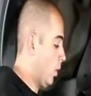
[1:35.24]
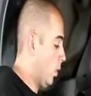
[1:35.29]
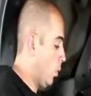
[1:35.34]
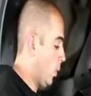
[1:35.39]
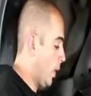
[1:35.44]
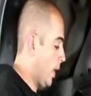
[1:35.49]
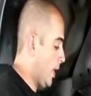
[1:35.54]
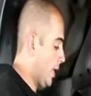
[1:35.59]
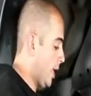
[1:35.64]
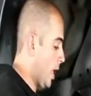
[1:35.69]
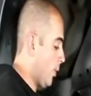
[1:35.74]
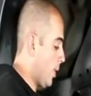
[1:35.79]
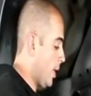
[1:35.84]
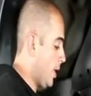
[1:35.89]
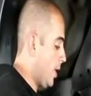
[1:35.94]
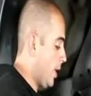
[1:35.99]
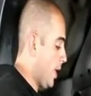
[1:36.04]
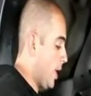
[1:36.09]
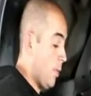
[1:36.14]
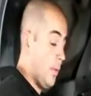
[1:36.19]
We're going to go
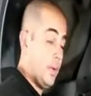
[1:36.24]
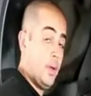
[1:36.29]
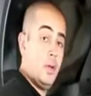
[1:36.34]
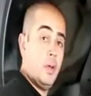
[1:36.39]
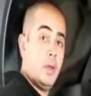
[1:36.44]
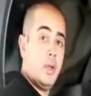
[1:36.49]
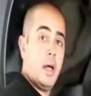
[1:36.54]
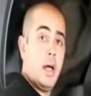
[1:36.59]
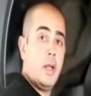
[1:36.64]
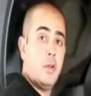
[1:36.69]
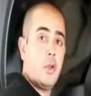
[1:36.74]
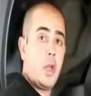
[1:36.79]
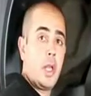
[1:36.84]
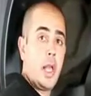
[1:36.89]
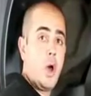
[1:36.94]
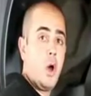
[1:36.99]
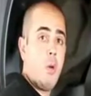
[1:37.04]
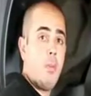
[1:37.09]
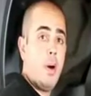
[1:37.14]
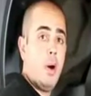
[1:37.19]
in now and undo the
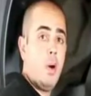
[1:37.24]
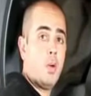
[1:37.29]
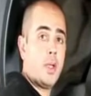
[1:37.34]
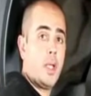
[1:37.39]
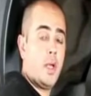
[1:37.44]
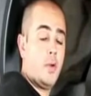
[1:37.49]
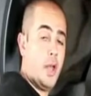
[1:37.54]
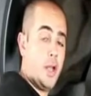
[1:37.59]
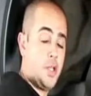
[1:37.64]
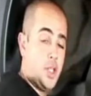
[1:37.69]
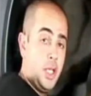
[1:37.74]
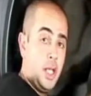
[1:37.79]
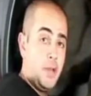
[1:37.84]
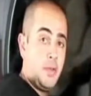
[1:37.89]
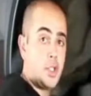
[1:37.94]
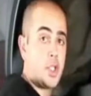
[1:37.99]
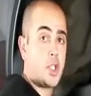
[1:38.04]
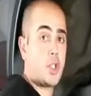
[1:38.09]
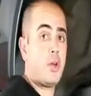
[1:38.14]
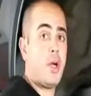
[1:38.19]
lower bolt here and actually get
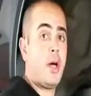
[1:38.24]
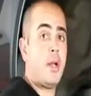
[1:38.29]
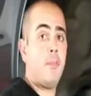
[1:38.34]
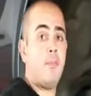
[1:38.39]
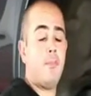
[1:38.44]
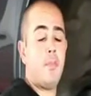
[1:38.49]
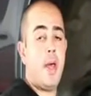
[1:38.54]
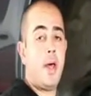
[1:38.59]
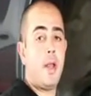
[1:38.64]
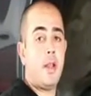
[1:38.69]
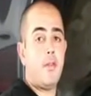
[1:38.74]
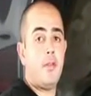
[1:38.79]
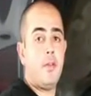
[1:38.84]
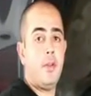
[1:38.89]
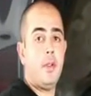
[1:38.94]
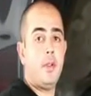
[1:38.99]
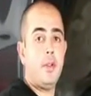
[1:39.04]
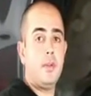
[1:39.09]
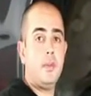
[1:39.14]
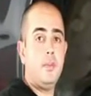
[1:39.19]
the strut out of the
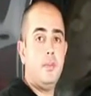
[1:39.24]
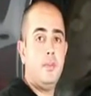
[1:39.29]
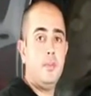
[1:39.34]
vehicle.